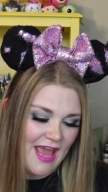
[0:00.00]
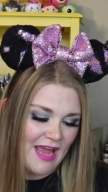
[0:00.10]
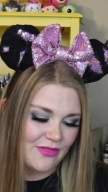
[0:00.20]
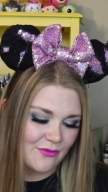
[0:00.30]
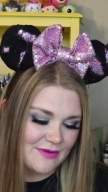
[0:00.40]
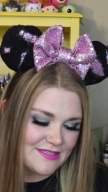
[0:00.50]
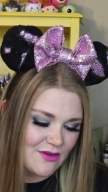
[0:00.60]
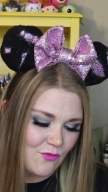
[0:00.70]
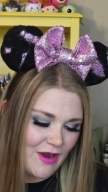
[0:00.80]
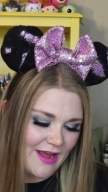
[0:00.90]
And the
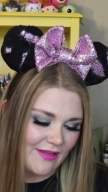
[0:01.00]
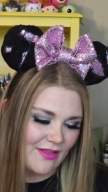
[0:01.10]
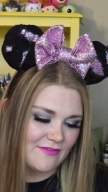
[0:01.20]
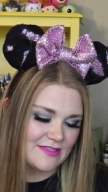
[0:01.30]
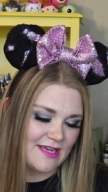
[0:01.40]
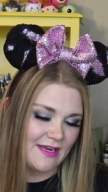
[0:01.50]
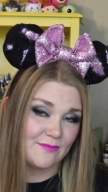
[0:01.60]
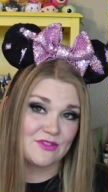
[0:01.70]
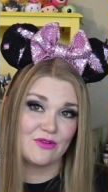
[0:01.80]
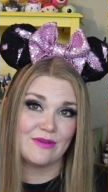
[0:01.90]
reason why I love this
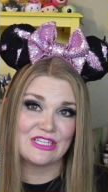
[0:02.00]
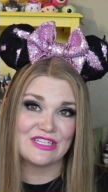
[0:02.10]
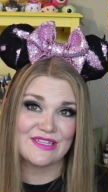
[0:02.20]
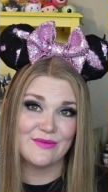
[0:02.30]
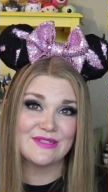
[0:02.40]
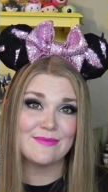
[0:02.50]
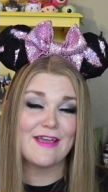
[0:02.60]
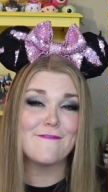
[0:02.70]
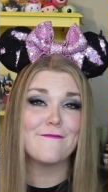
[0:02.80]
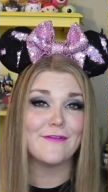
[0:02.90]
item so much is it was
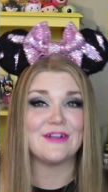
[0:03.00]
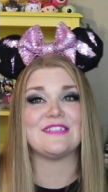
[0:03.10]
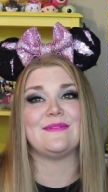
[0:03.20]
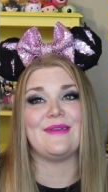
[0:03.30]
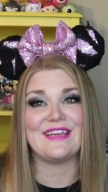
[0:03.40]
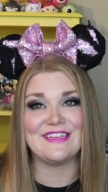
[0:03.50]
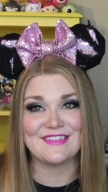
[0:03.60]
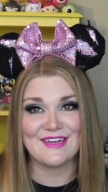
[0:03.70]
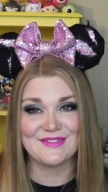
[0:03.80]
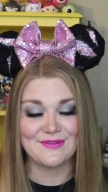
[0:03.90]
my first
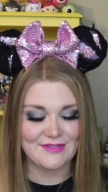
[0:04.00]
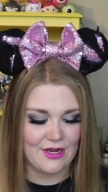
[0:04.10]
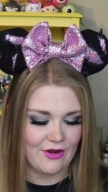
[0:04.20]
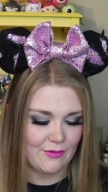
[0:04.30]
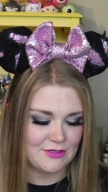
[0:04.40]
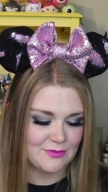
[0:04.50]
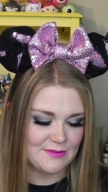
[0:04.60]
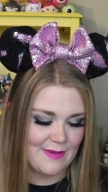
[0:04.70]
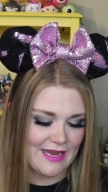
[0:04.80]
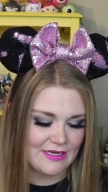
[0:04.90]
Mickey's Not So Scary, which
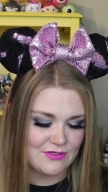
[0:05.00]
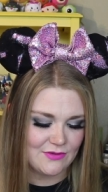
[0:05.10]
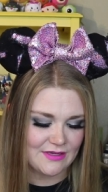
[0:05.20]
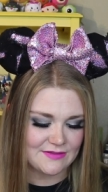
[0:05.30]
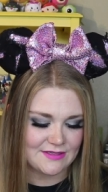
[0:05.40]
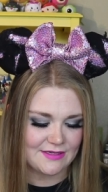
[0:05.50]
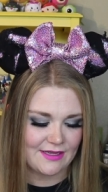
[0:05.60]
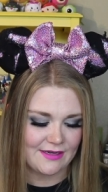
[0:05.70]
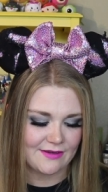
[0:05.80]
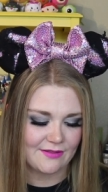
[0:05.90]
was back in
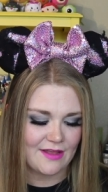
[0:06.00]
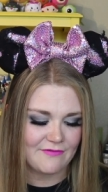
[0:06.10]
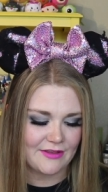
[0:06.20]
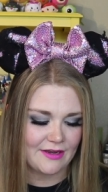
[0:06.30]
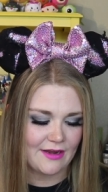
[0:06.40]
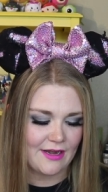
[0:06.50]
2011.